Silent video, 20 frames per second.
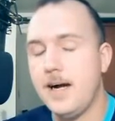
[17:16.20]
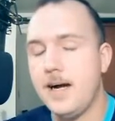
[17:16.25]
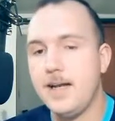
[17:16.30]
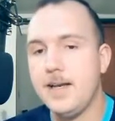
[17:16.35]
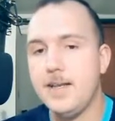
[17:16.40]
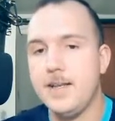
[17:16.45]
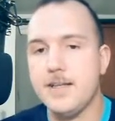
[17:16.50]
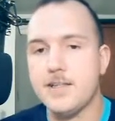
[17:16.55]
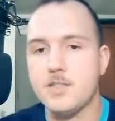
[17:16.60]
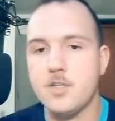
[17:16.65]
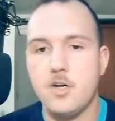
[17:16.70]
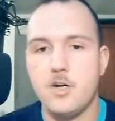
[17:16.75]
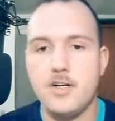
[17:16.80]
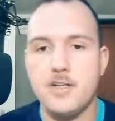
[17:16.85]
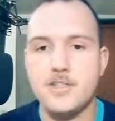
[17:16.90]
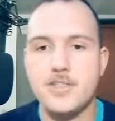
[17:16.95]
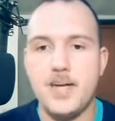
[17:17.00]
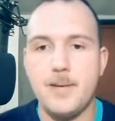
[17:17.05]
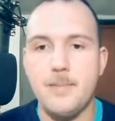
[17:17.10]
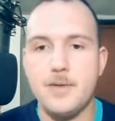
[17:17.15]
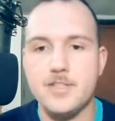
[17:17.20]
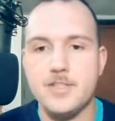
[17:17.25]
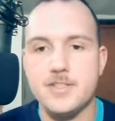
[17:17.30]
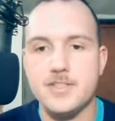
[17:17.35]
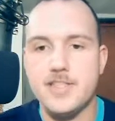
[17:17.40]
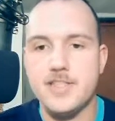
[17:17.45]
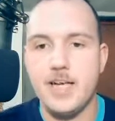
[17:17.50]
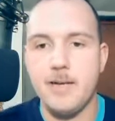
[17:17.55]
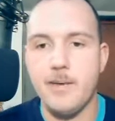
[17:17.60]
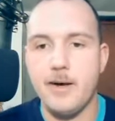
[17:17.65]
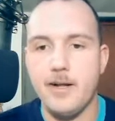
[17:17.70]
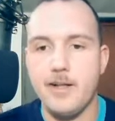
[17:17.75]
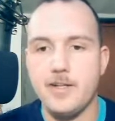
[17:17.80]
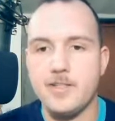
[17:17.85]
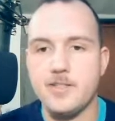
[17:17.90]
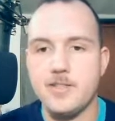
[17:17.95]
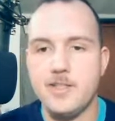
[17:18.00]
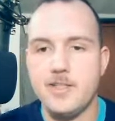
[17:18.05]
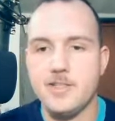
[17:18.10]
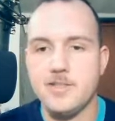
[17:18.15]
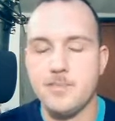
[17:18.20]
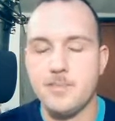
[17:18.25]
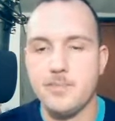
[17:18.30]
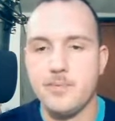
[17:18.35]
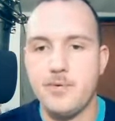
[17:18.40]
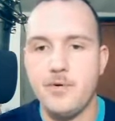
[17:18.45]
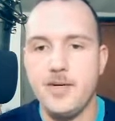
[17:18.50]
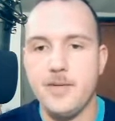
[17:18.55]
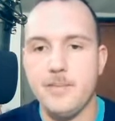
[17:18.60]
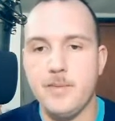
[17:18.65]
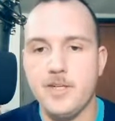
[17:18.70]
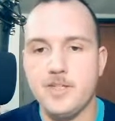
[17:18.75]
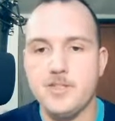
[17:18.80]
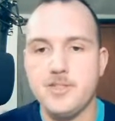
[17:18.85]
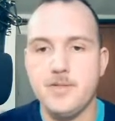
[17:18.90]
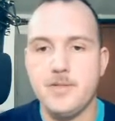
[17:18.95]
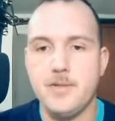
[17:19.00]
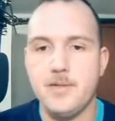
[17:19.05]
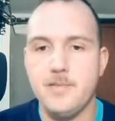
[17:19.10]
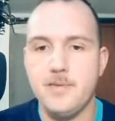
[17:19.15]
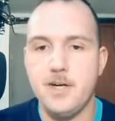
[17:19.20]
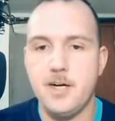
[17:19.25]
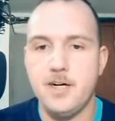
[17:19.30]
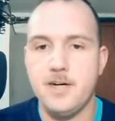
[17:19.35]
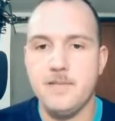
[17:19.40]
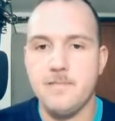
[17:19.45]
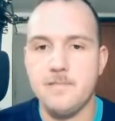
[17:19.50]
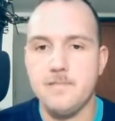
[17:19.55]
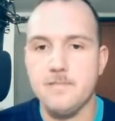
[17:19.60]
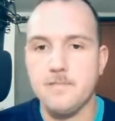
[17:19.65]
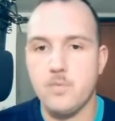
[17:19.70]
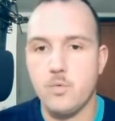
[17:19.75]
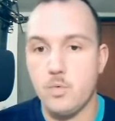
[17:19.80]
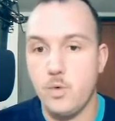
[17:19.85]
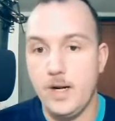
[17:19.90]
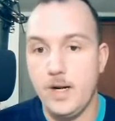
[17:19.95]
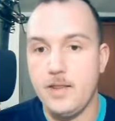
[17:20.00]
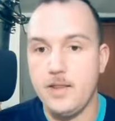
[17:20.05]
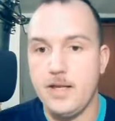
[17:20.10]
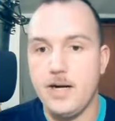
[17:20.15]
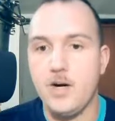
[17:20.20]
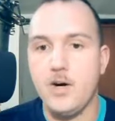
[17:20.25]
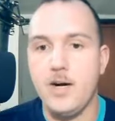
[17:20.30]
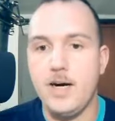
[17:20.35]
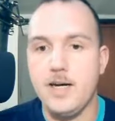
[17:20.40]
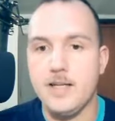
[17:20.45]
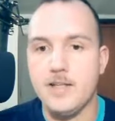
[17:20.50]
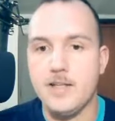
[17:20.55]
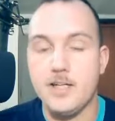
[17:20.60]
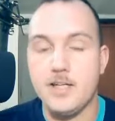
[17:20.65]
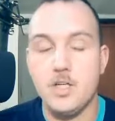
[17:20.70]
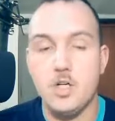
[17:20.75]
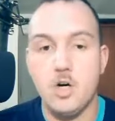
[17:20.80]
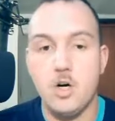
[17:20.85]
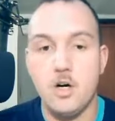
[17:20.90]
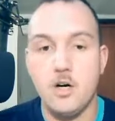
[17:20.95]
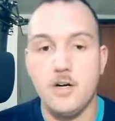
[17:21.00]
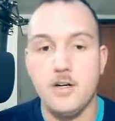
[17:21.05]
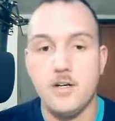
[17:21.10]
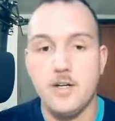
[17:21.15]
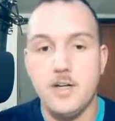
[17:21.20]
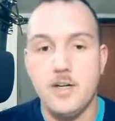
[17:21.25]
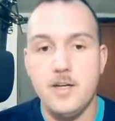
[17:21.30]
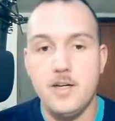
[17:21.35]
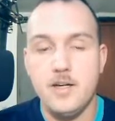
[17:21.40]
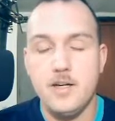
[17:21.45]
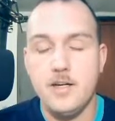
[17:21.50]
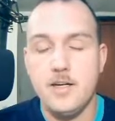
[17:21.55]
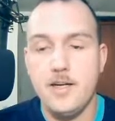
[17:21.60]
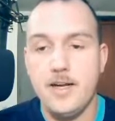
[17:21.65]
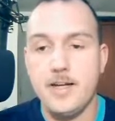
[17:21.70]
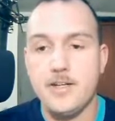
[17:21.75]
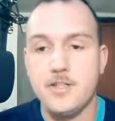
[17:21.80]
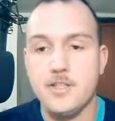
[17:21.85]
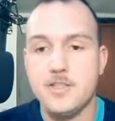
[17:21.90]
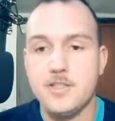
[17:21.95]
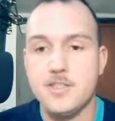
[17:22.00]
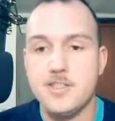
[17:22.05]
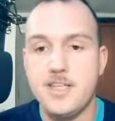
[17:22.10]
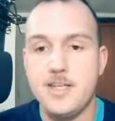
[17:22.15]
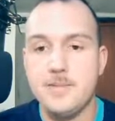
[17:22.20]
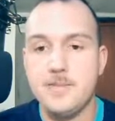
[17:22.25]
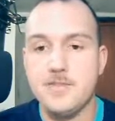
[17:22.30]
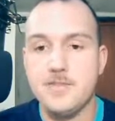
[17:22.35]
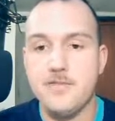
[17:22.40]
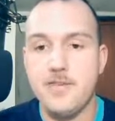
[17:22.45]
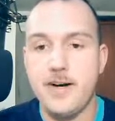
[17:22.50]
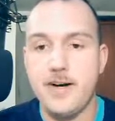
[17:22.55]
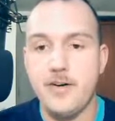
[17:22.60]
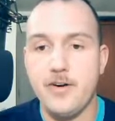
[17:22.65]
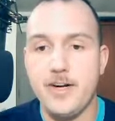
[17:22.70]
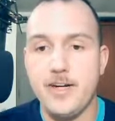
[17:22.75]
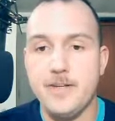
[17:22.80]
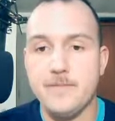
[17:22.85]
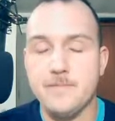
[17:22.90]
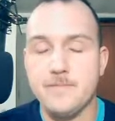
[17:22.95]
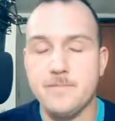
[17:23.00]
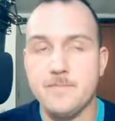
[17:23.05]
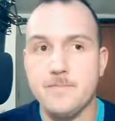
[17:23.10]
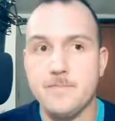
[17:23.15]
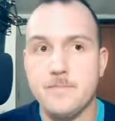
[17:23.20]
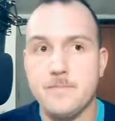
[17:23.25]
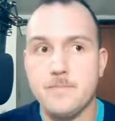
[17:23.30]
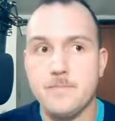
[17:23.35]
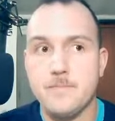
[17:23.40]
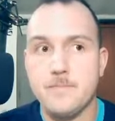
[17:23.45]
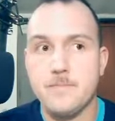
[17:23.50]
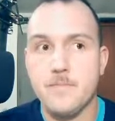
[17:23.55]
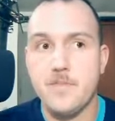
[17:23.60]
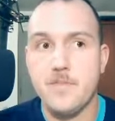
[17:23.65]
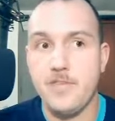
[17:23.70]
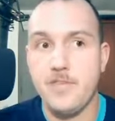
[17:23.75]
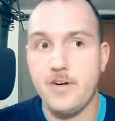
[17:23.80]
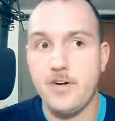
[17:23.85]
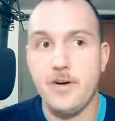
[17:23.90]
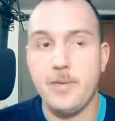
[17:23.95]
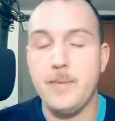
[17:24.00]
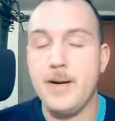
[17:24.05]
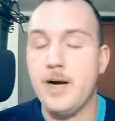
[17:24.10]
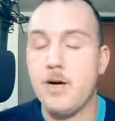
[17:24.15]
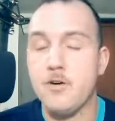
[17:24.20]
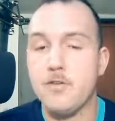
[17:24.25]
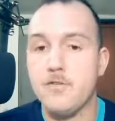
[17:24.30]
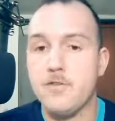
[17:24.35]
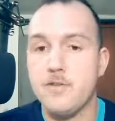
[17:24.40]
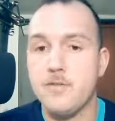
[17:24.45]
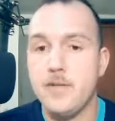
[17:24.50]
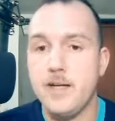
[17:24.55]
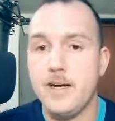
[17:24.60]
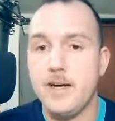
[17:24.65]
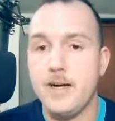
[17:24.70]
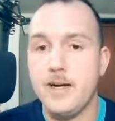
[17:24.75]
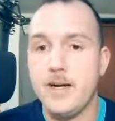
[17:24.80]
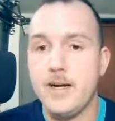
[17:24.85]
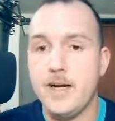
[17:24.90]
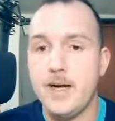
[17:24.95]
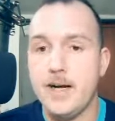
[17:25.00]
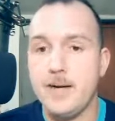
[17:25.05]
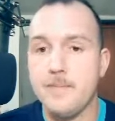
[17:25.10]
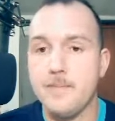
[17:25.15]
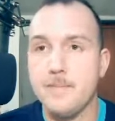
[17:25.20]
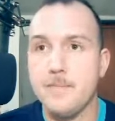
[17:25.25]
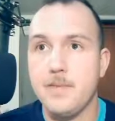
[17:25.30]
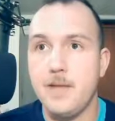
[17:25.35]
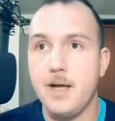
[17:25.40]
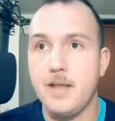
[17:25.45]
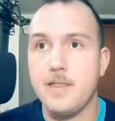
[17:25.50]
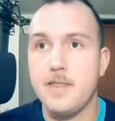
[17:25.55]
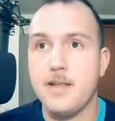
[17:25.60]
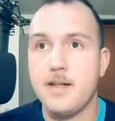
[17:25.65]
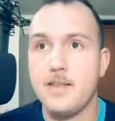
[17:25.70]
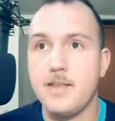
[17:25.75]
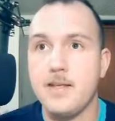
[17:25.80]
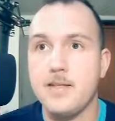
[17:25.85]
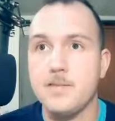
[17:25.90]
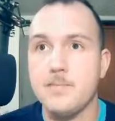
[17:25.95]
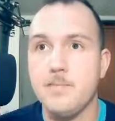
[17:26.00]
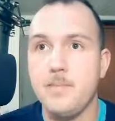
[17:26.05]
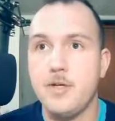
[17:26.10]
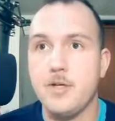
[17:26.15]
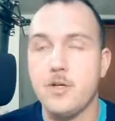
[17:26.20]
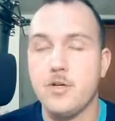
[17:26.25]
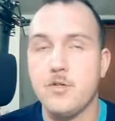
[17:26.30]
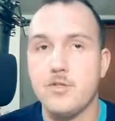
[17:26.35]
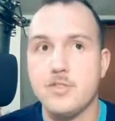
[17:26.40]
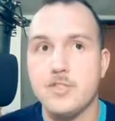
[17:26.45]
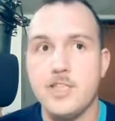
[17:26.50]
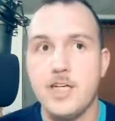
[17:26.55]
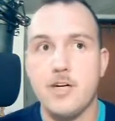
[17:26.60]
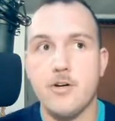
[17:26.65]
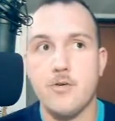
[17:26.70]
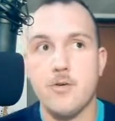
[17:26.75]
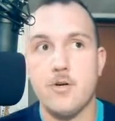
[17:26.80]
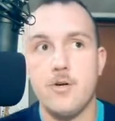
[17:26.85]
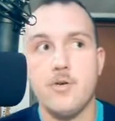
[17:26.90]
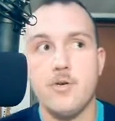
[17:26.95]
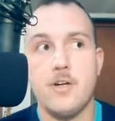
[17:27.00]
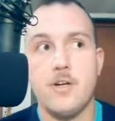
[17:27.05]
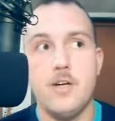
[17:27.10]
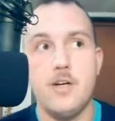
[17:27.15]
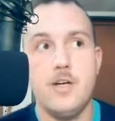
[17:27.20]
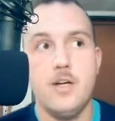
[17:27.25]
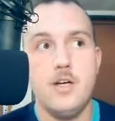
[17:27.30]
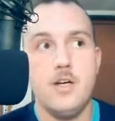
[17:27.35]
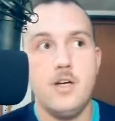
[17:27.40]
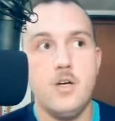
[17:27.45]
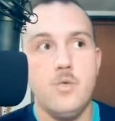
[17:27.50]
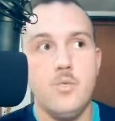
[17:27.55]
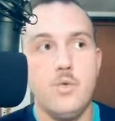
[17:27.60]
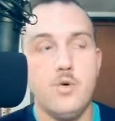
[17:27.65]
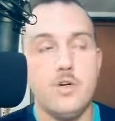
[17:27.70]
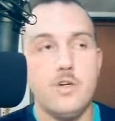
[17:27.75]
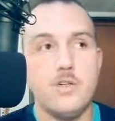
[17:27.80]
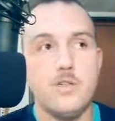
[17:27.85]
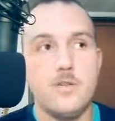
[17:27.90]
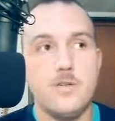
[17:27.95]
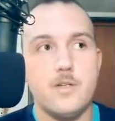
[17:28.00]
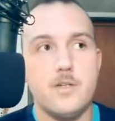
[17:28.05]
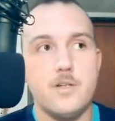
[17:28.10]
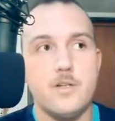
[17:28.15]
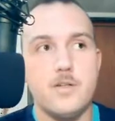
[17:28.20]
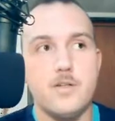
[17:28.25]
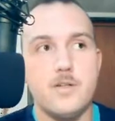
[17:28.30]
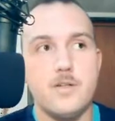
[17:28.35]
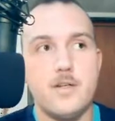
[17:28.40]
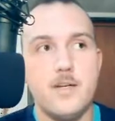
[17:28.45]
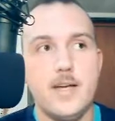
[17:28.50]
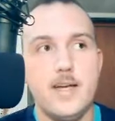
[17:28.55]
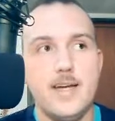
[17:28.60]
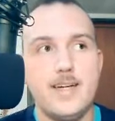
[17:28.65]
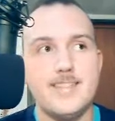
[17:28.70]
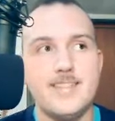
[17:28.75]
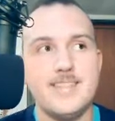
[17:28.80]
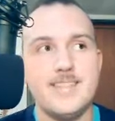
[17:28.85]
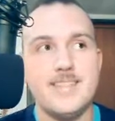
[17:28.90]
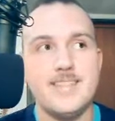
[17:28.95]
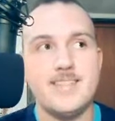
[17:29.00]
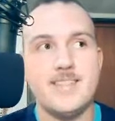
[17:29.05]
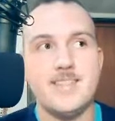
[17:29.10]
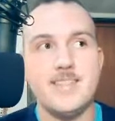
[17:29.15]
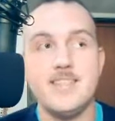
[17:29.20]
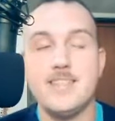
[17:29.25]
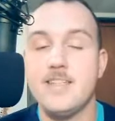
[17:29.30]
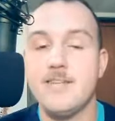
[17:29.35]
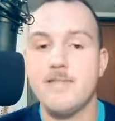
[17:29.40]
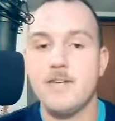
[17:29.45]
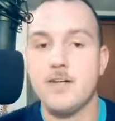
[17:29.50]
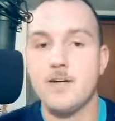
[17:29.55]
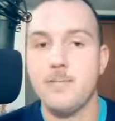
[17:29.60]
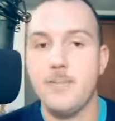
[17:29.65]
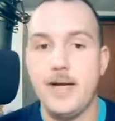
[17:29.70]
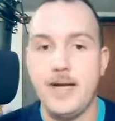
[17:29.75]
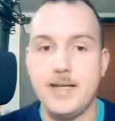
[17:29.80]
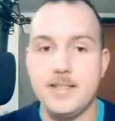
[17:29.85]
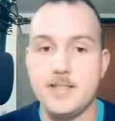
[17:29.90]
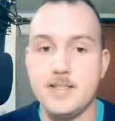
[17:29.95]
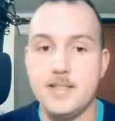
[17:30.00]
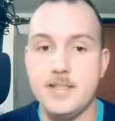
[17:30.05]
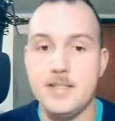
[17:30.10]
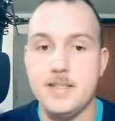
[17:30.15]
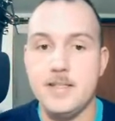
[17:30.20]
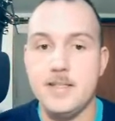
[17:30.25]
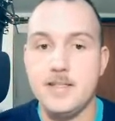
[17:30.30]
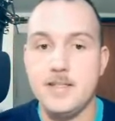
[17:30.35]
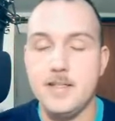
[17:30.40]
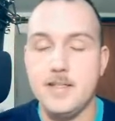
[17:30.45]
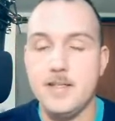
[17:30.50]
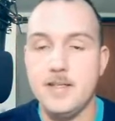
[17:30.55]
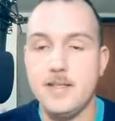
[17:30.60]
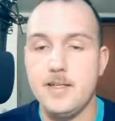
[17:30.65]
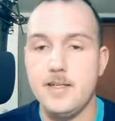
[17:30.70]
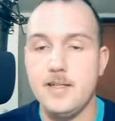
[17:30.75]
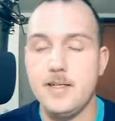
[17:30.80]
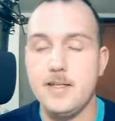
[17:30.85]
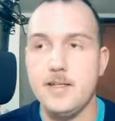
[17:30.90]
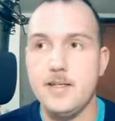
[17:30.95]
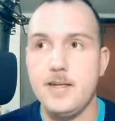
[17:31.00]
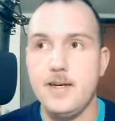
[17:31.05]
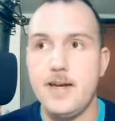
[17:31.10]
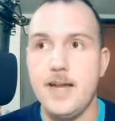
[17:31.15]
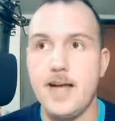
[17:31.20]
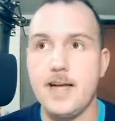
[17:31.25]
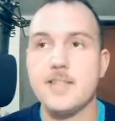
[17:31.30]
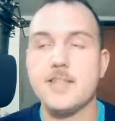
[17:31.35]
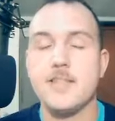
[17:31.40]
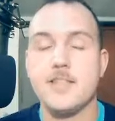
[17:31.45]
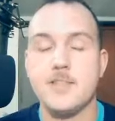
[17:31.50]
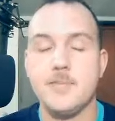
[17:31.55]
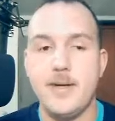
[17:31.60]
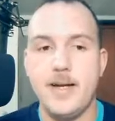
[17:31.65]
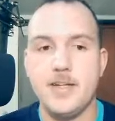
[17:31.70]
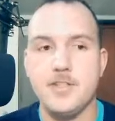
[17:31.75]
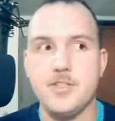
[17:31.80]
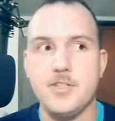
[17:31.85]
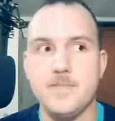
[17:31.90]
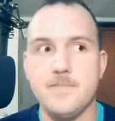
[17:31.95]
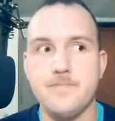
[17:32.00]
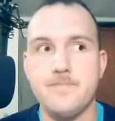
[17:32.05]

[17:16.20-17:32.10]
This card, there's not much to say about it. It's pretty much right there on the card. It just seems very, very powerful, and I think that Miracle Seeker Rogue will exist in a different capacity next expansion.